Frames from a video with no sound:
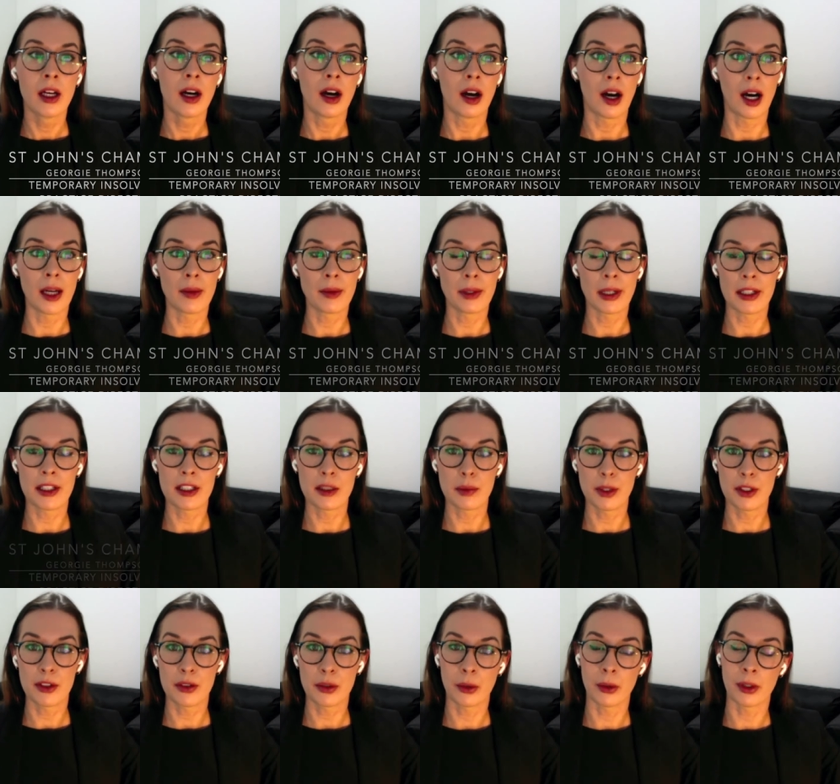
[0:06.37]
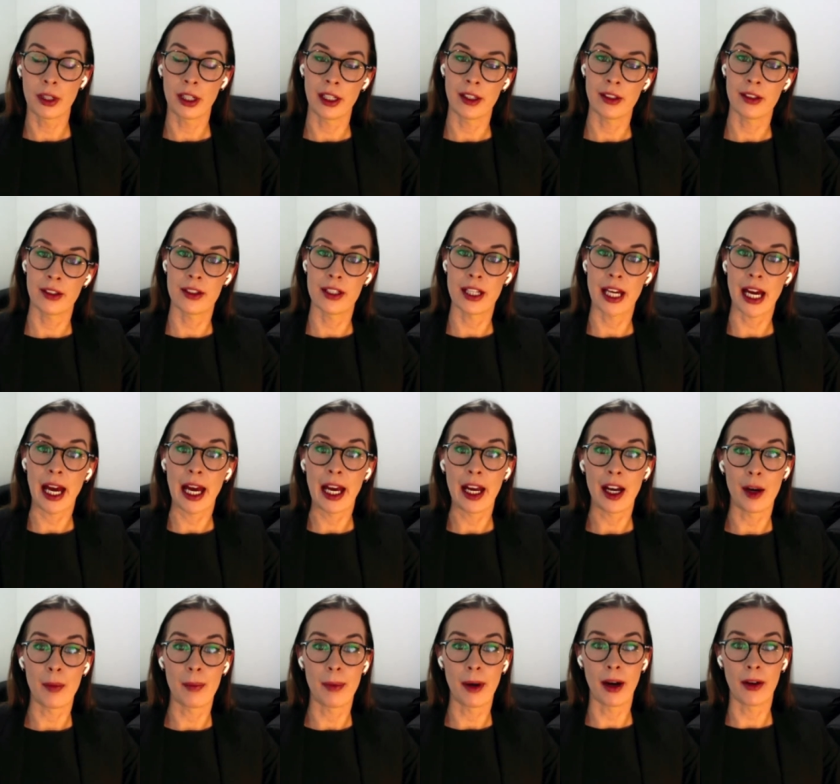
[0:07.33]
I'm going to be talking today
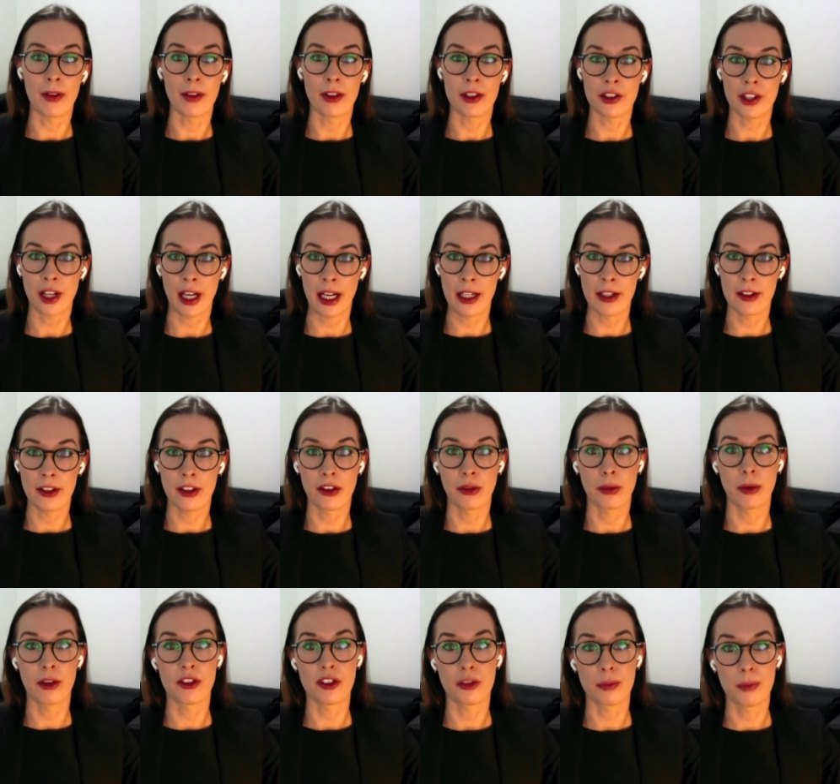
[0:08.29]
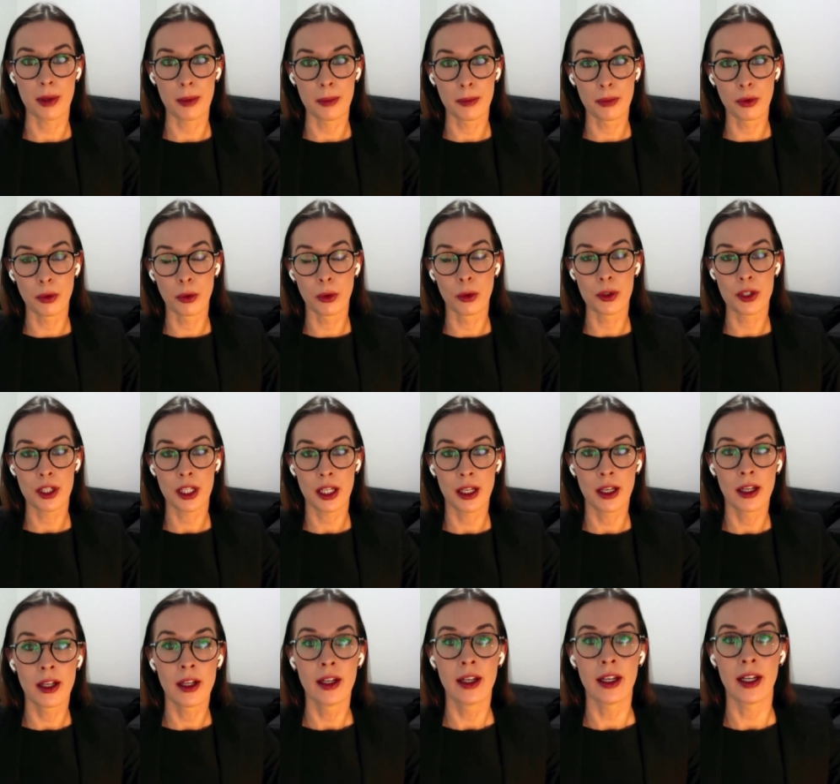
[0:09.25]
about the changes which have been brought
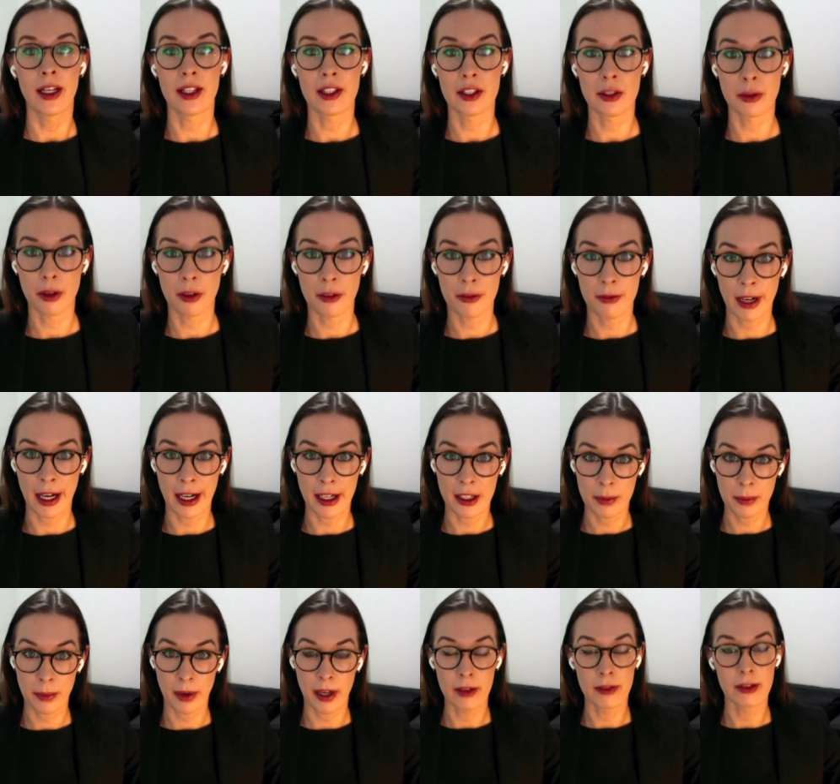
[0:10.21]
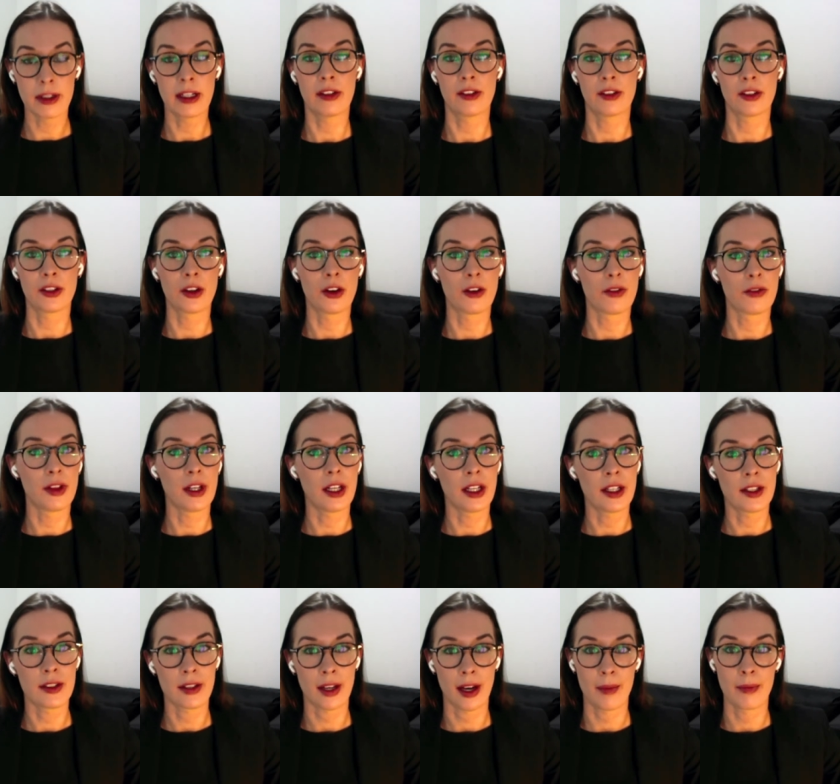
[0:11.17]
into effect by reason of the
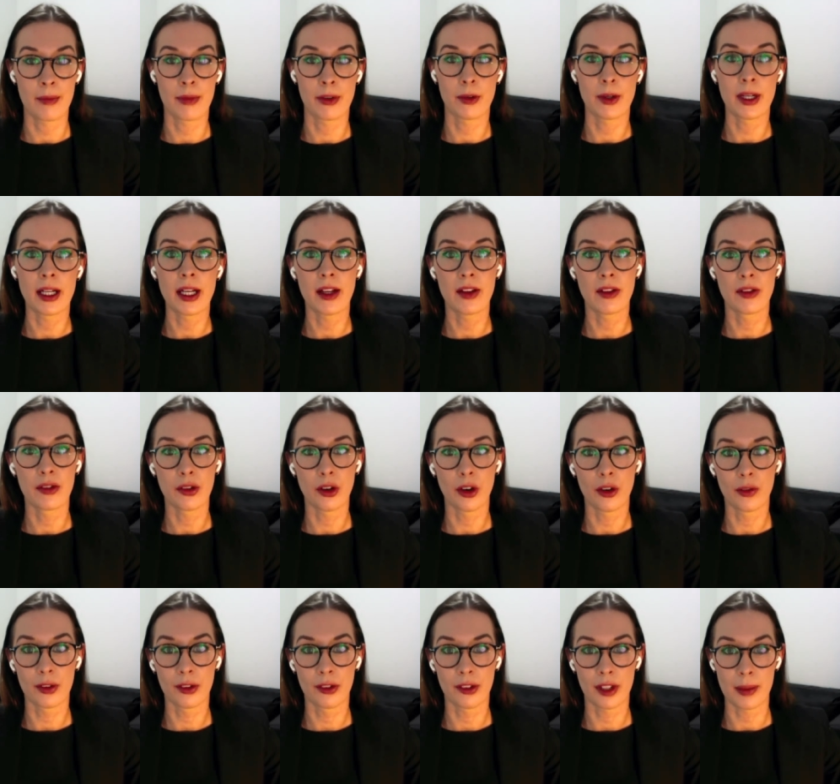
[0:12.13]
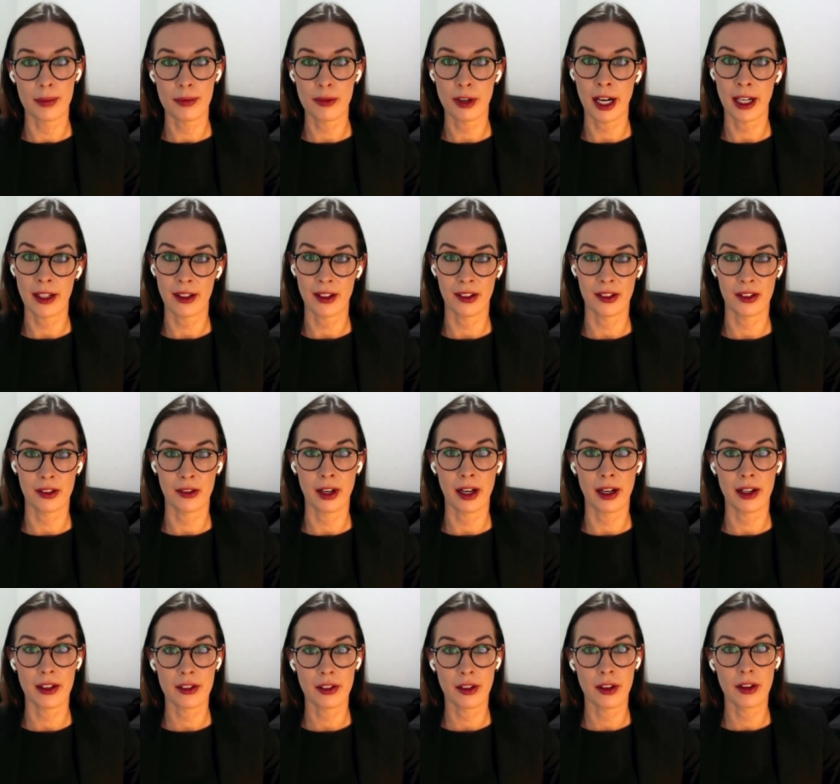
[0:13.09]
temporary insolvency practice
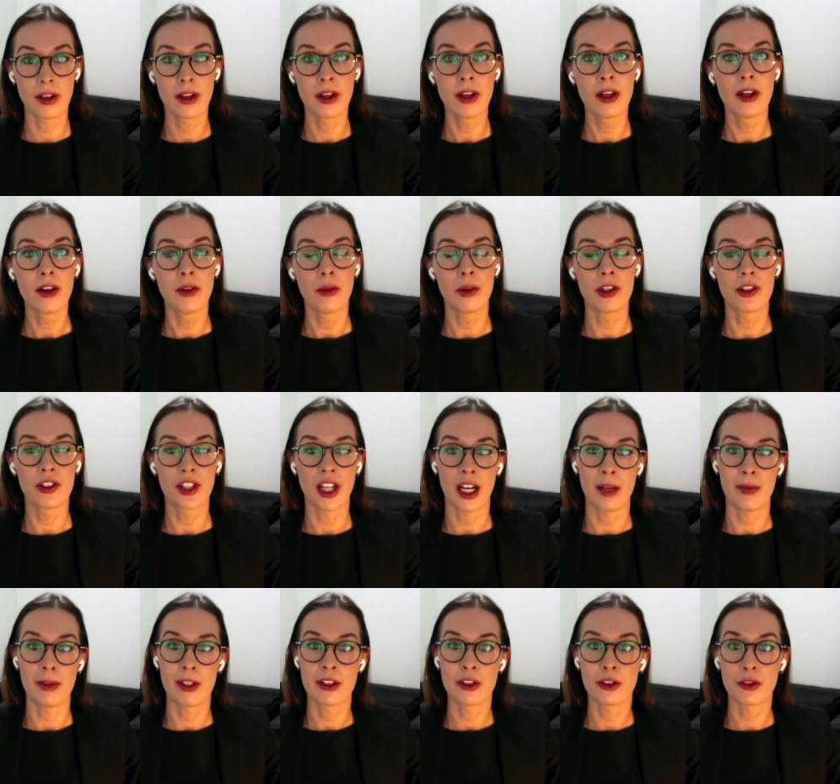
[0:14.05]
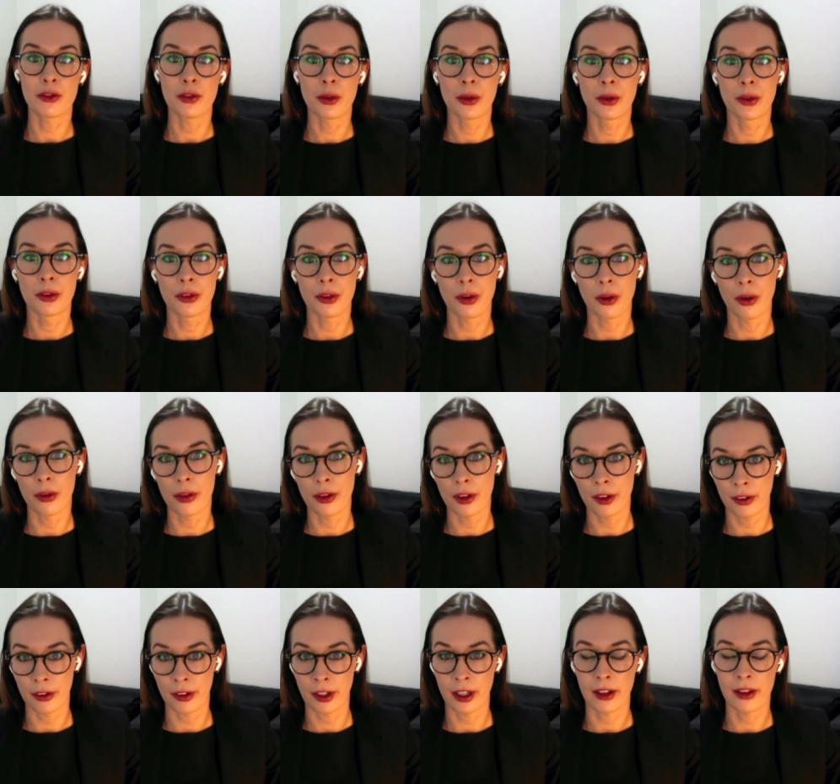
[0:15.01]
direction, which came into force on the
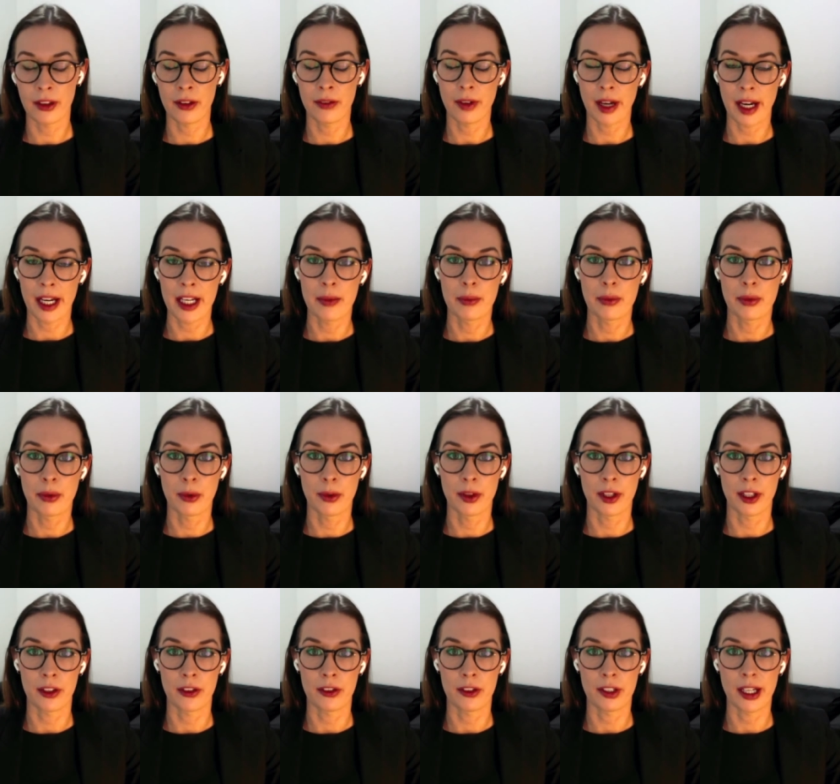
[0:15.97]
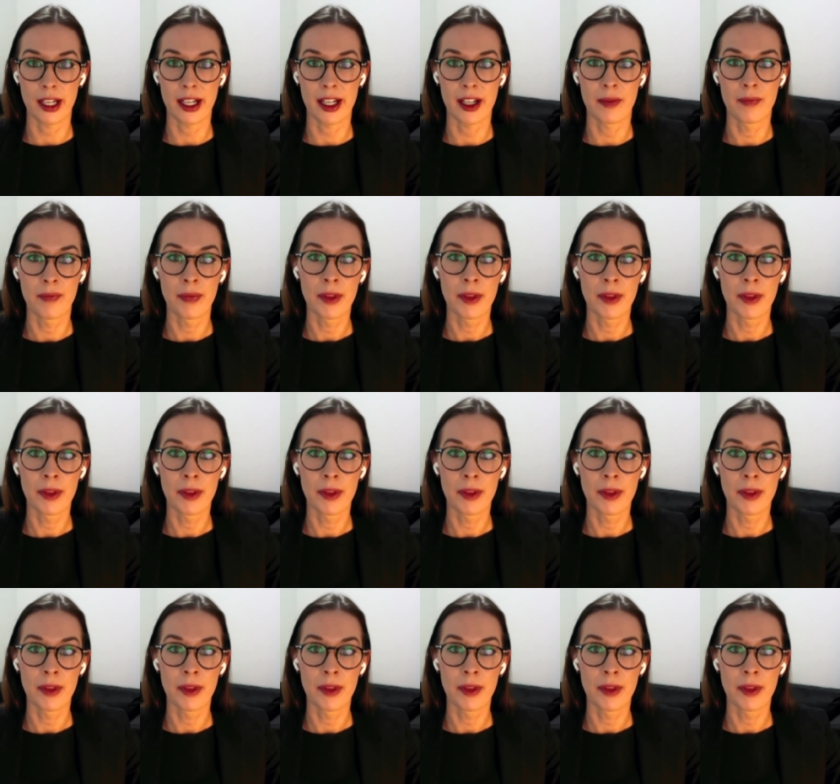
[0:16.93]
6th of April this year.